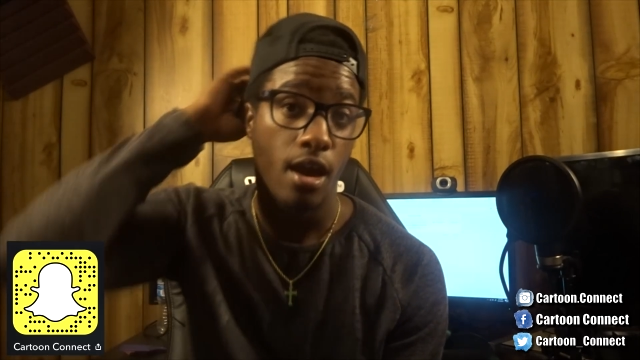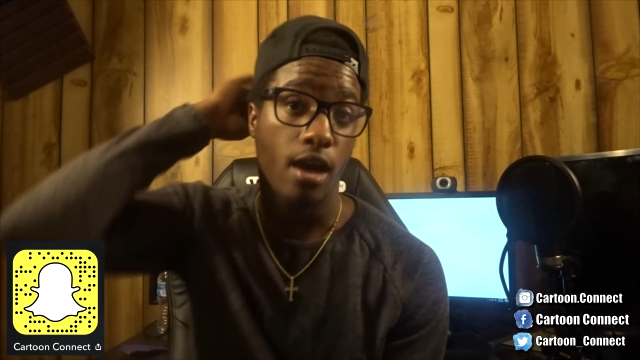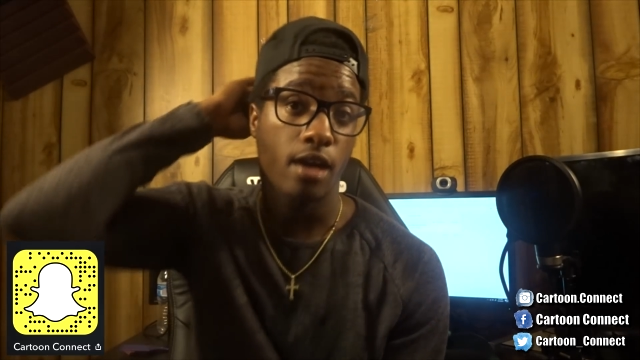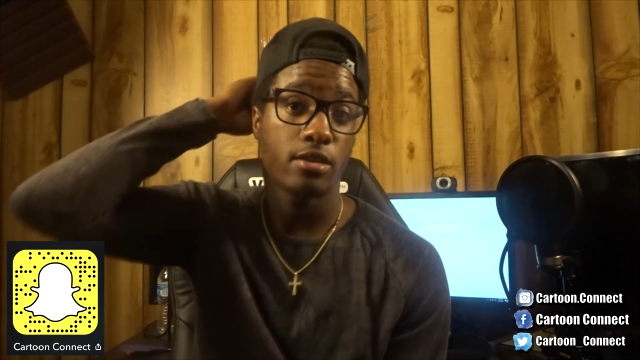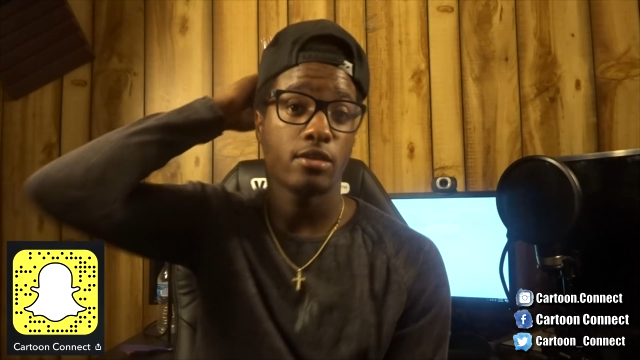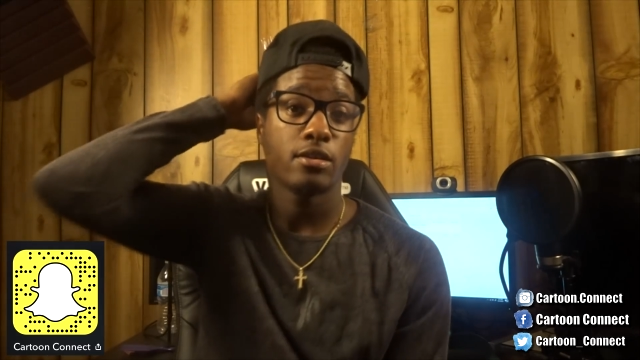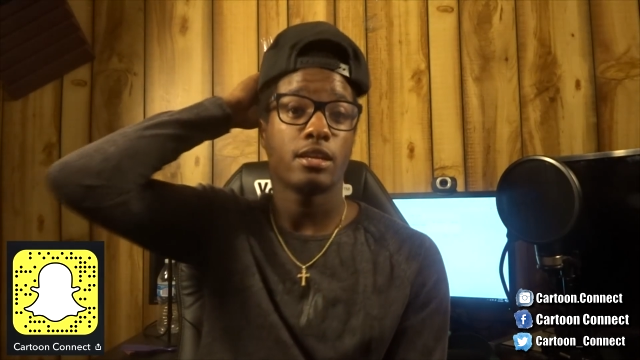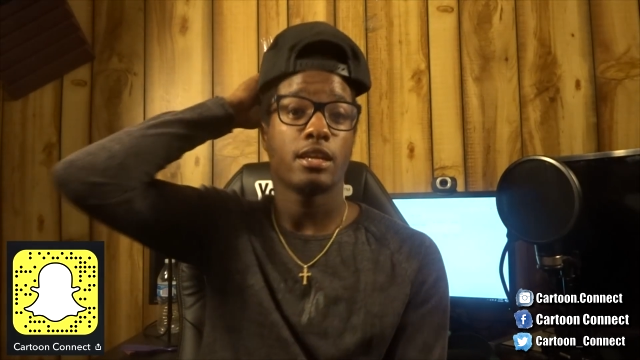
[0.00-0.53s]

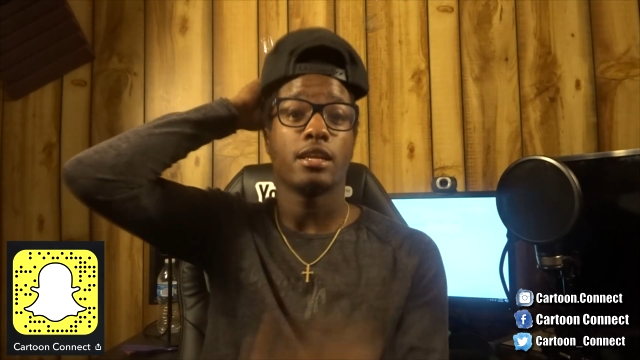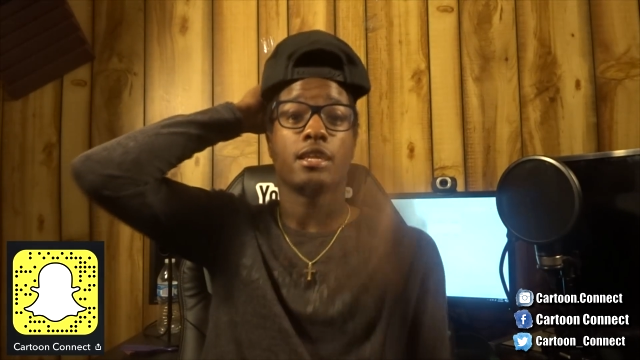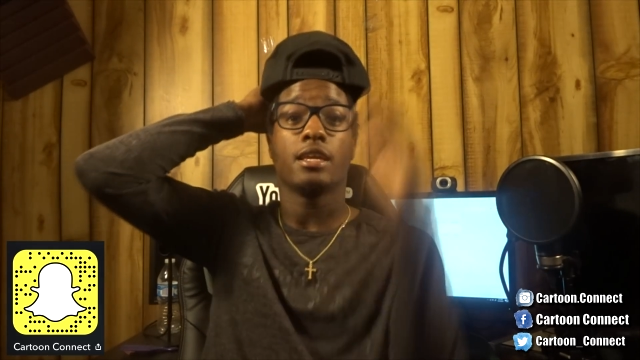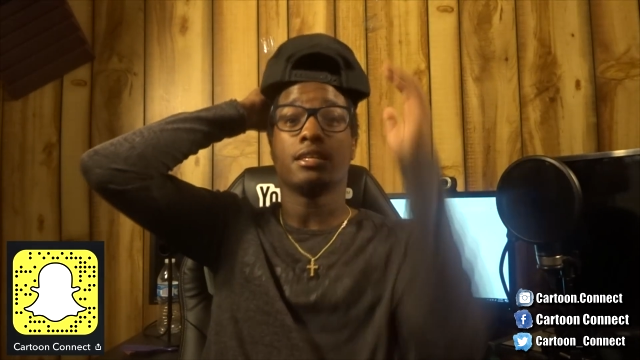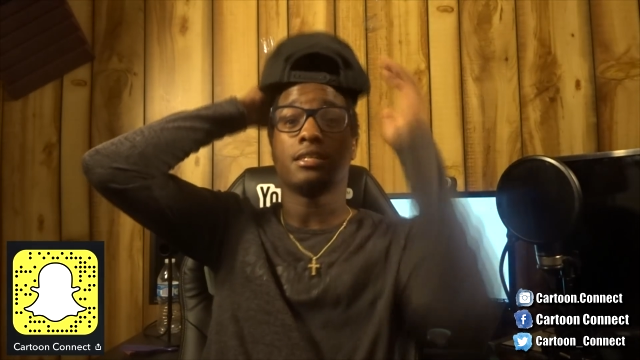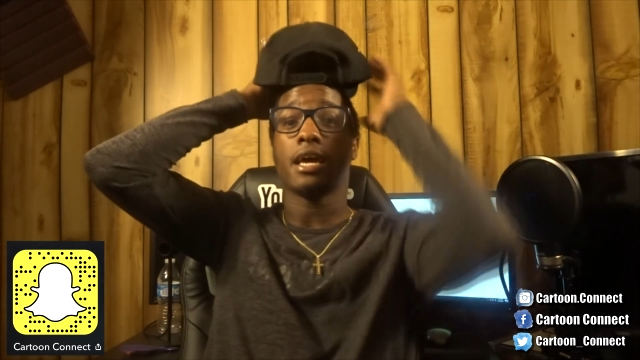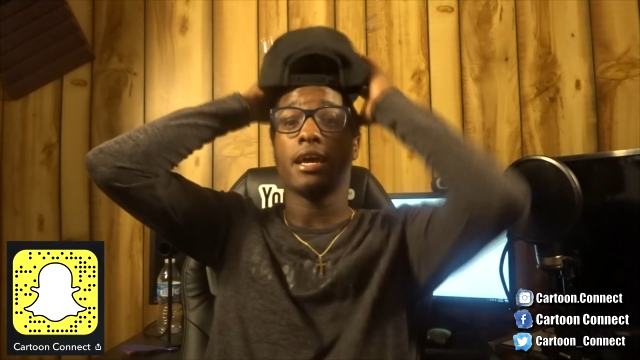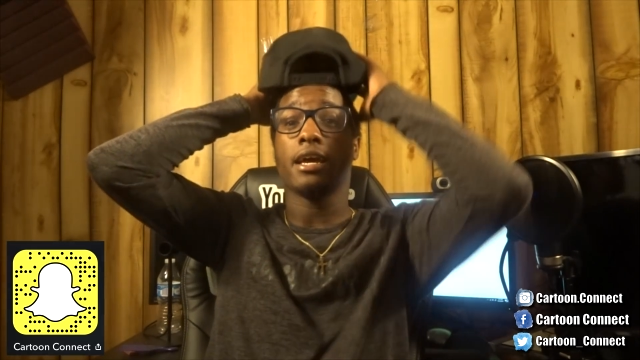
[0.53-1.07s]
Other than
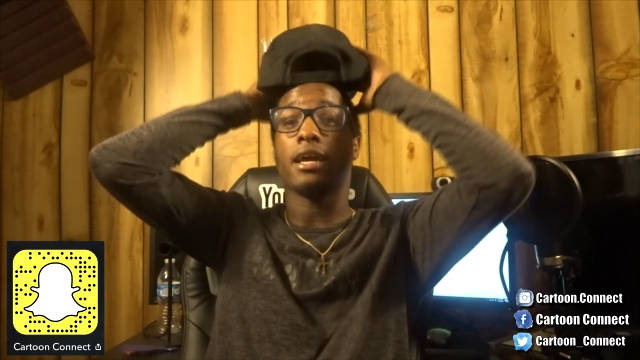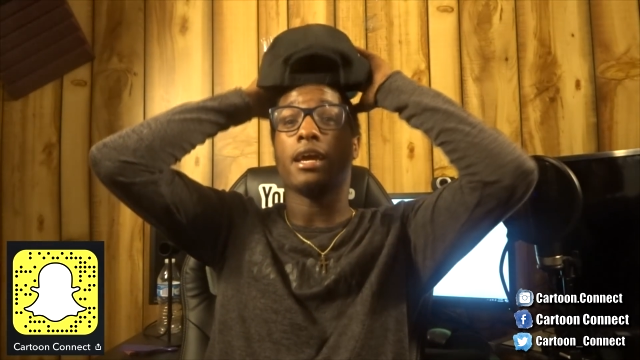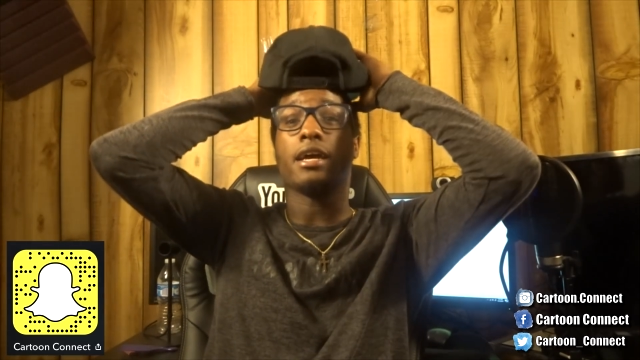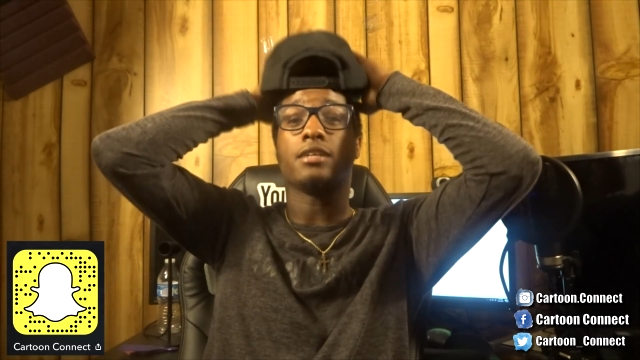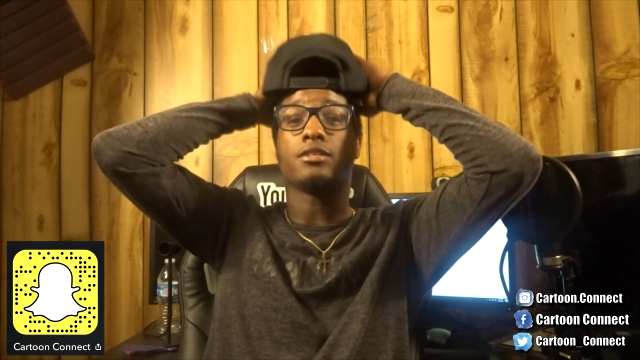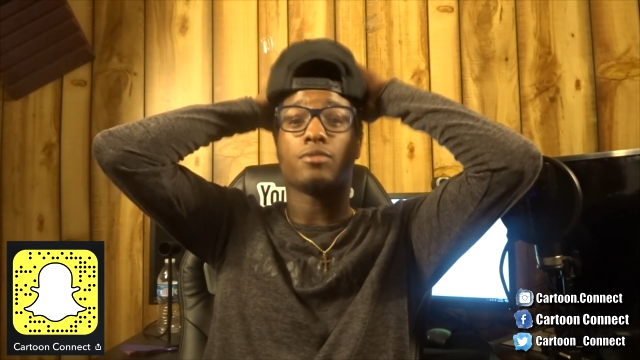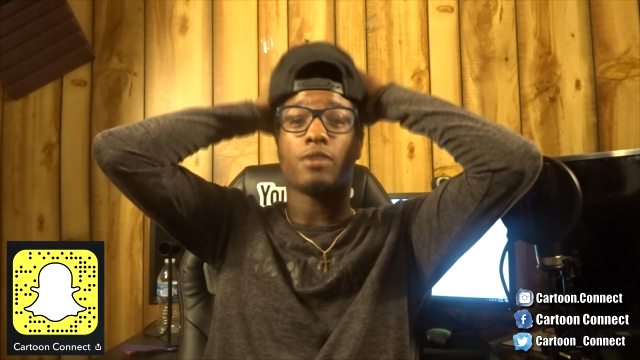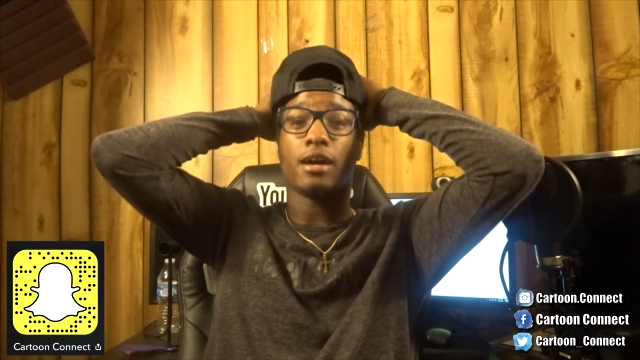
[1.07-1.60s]
this Hey
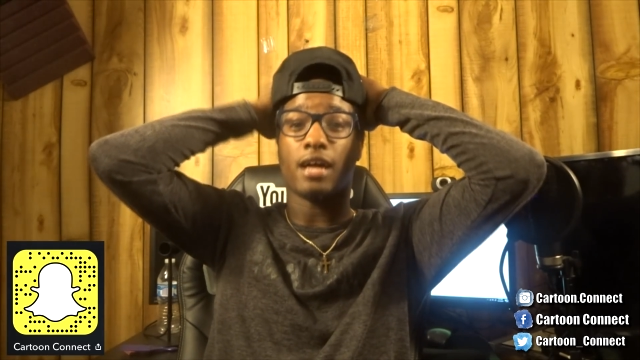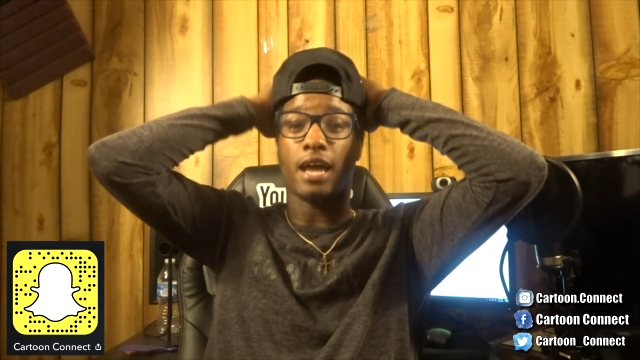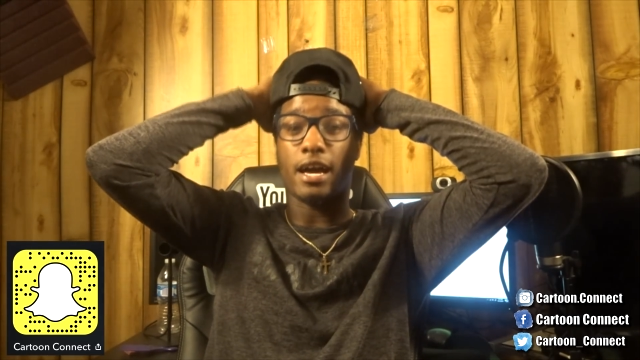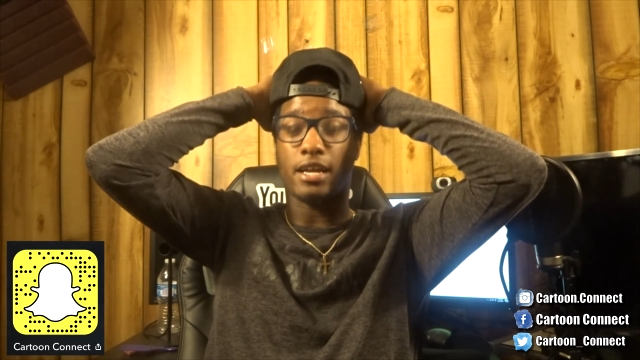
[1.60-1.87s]
Antwon,